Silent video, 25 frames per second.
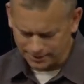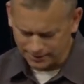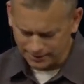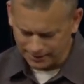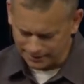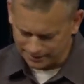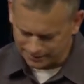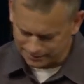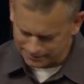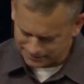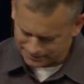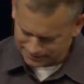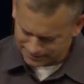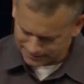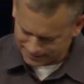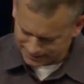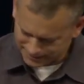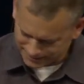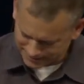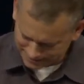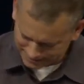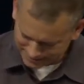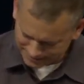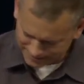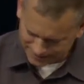life.
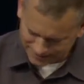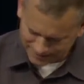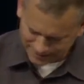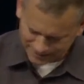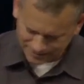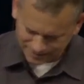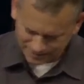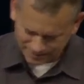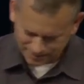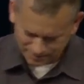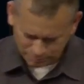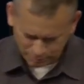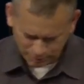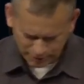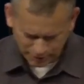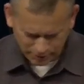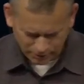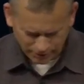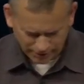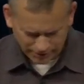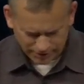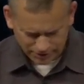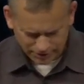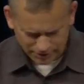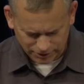Pretty
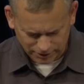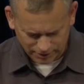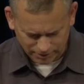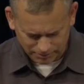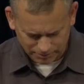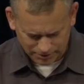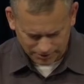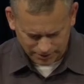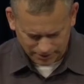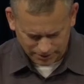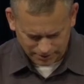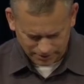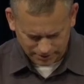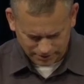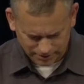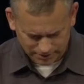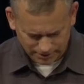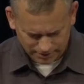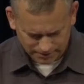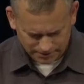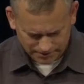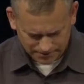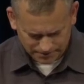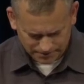crazy circumstances.